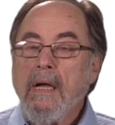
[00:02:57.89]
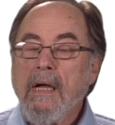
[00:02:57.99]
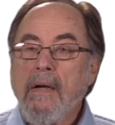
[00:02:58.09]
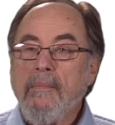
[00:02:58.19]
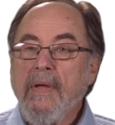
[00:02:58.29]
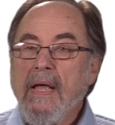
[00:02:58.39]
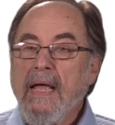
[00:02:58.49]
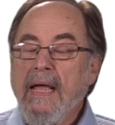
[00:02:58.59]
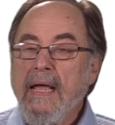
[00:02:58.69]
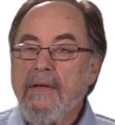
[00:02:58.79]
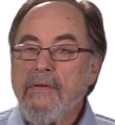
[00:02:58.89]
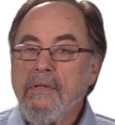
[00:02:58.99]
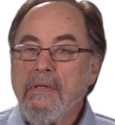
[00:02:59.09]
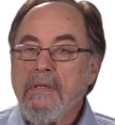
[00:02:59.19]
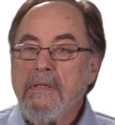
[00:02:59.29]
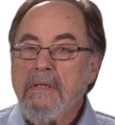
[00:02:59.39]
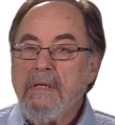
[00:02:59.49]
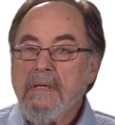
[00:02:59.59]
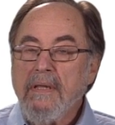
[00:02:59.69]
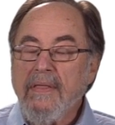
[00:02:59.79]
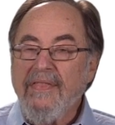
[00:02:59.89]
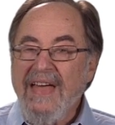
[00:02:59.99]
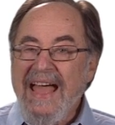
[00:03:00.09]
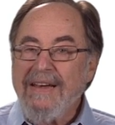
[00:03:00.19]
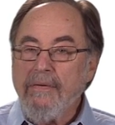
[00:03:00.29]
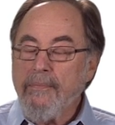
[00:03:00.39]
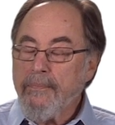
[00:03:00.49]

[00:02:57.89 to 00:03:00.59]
um, and that